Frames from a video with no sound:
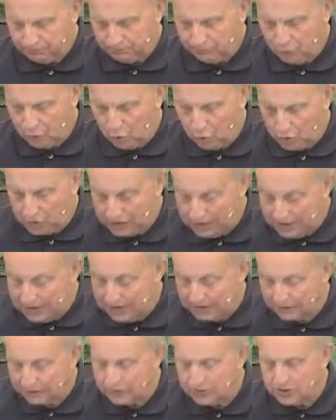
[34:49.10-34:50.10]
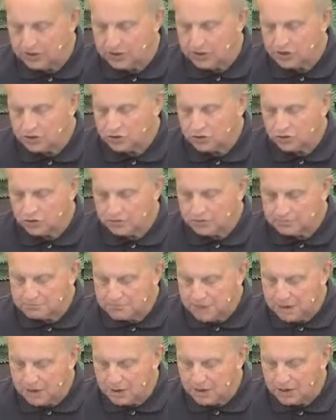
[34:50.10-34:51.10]
or gift, so that
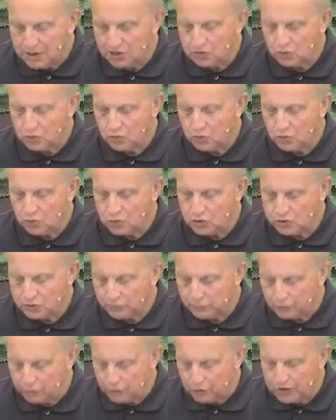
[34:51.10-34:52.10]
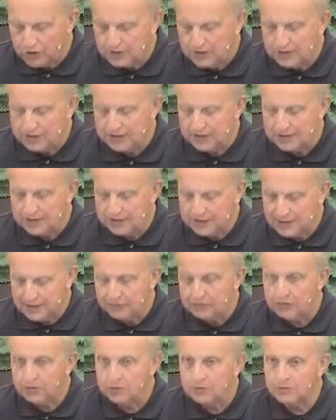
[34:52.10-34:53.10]
marriage was the freely
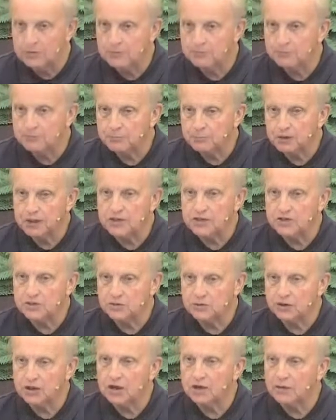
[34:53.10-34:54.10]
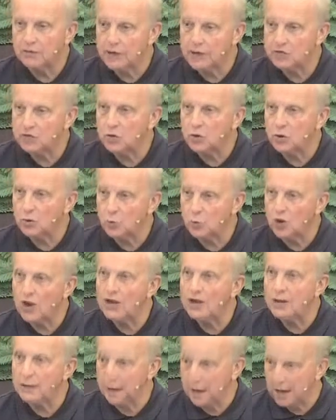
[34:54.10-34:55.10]
given pledge of love. That's what
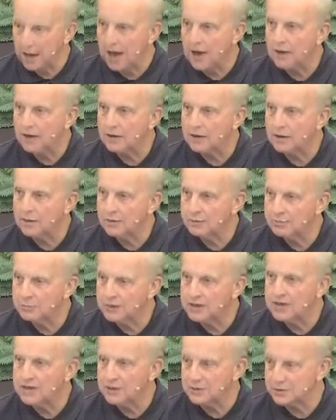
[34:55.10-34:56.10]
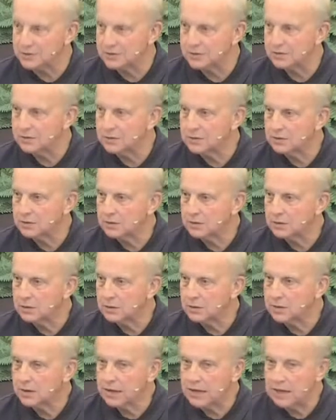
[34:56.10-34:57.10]
wedlock means,
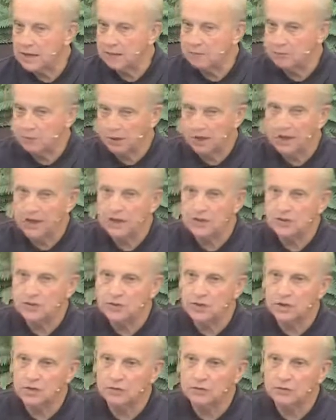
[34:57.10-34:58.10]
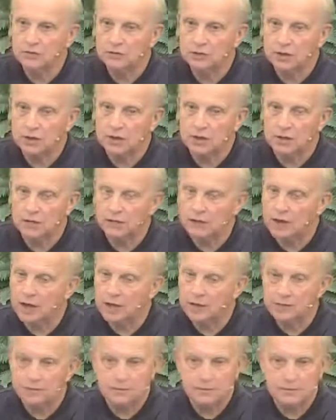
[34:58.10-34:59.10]
a pledge of love.
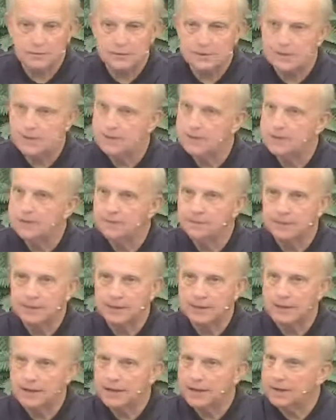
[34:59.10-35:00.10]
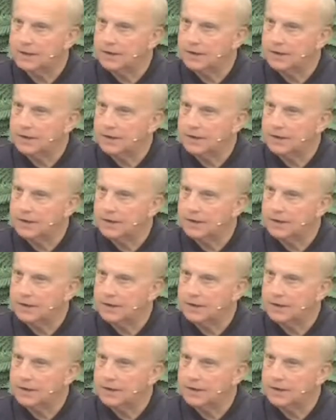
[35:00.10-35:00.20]
Not, again,